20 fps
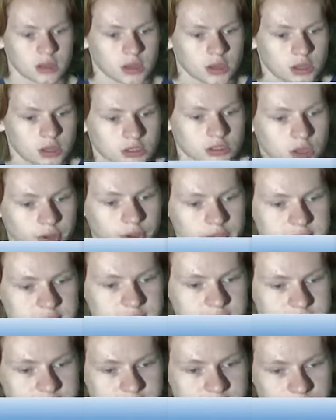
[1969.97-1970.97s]
So you can
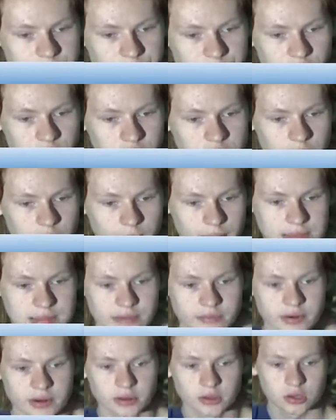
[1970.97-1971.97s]
see deep thunderstorm
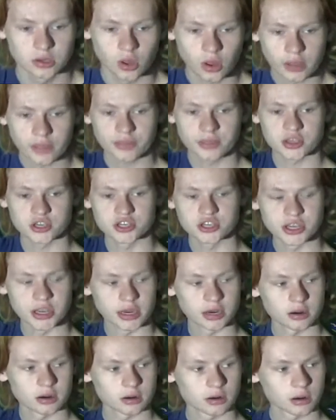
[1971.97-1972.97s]
activity. Look at the
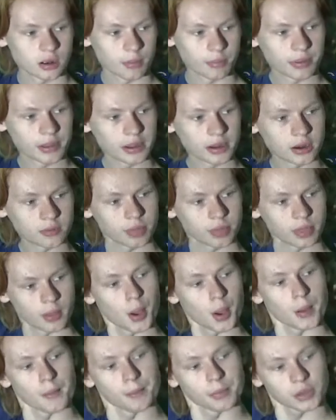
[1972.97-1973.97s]
shear up here,
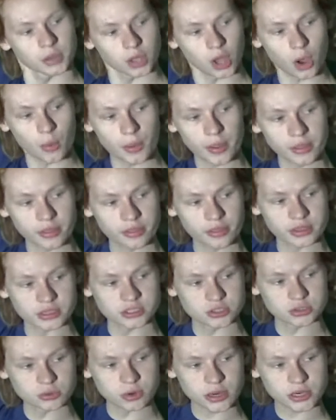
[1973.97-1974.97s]
blowing this
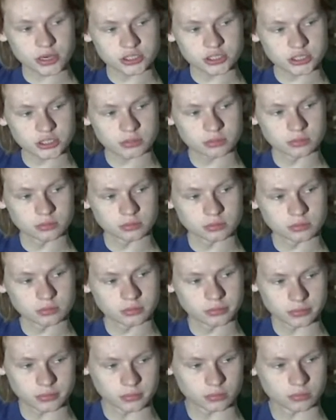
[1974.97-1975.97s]
direction
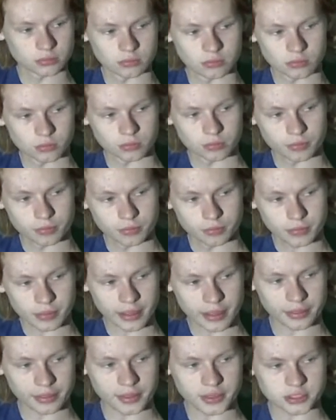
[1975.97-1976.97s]

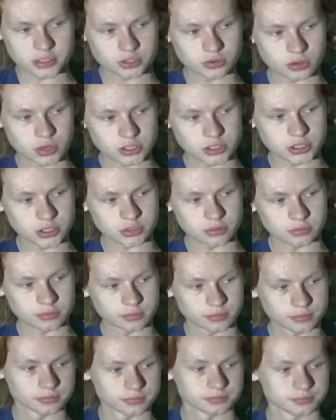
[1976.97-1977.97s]
and this direction.
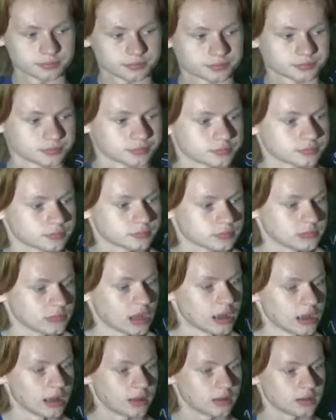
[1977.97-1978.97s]

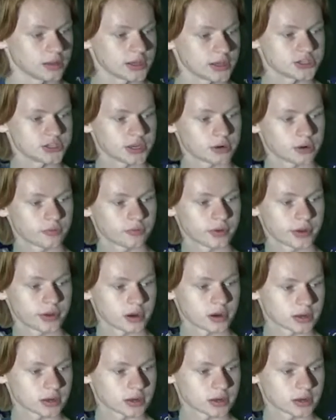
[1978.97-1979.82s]
Less shear over here.